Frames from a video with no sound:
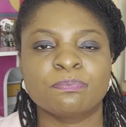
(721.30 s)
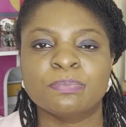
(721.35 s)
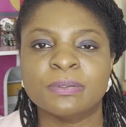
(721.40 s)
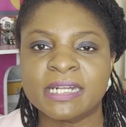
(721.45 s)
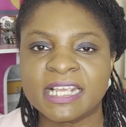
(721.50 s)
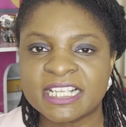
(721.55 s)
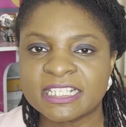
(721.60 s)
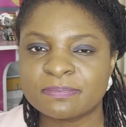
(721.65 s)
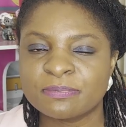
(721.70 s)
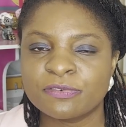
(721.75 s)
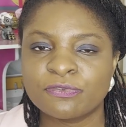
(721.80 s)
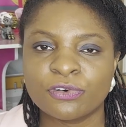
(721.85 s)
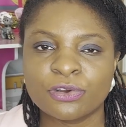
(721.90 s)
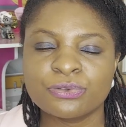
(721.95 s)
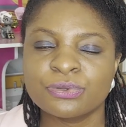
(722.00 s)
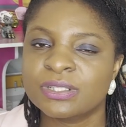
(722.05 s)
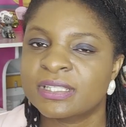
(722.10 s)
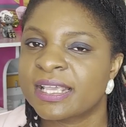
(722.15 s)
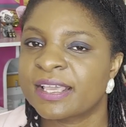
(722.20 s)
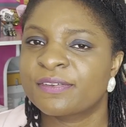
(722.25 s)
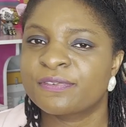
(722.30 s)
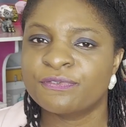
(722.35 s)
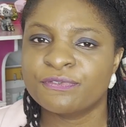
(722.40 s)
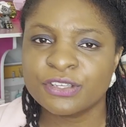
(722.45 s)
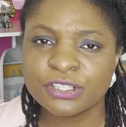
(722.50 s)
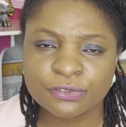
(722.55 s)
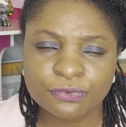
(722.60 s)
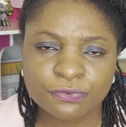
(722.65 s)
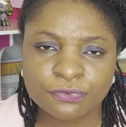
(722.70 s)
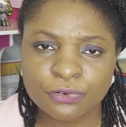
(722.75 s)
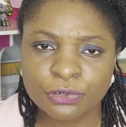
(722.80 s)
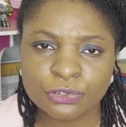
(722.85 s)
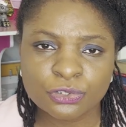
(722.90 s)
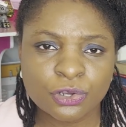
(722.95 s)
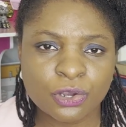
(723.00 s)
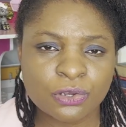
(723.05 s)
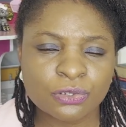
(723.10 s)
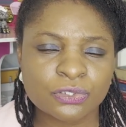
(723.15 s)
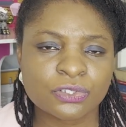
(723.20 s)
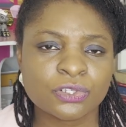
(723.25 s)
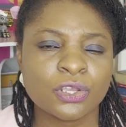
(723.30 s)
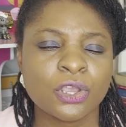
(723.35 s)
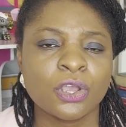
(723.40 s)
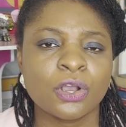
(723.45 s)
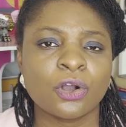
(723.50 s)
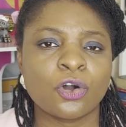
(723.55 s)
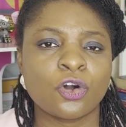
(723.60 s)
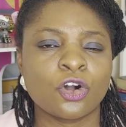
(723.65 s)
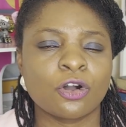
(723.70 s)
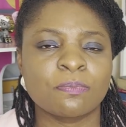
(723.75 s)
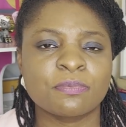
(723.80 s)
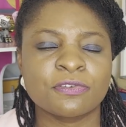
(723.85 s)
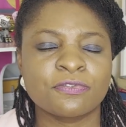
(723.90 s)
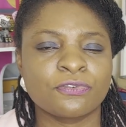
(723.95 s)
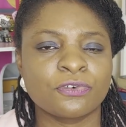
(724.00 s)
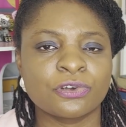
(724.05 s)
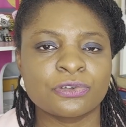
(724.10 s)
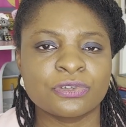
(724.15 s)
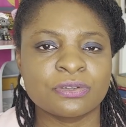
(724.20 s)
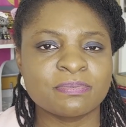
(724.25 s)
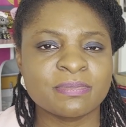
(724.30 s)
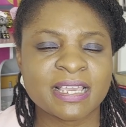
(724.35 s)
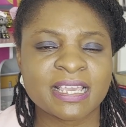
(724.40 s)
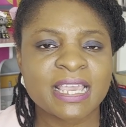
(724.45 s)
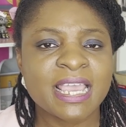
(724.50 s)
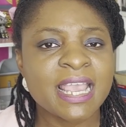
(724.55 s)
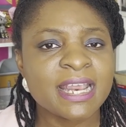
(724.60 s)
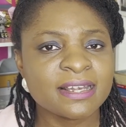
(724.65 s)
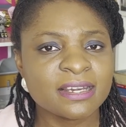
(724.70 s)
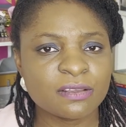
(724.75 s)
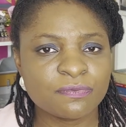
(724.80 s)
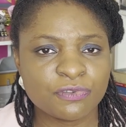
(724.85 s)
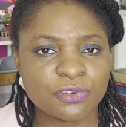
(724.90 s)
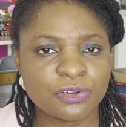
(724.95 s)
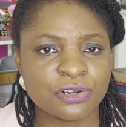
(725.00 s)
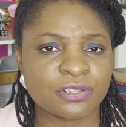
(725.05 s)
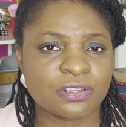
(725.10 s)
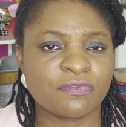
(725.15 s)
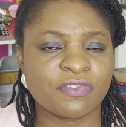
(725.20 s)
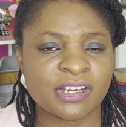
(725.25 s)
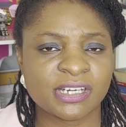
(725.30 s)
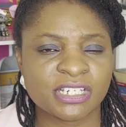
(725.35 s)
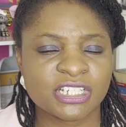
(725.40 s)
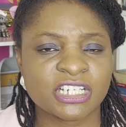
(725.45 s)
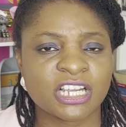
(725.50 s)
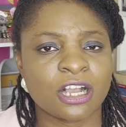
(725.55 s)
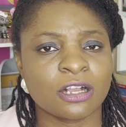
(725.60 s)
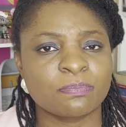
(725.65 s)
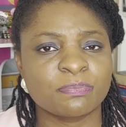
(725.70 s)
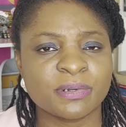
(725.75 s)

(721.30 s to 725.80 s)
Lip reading: please, before you take photos or before you make any videos of any child,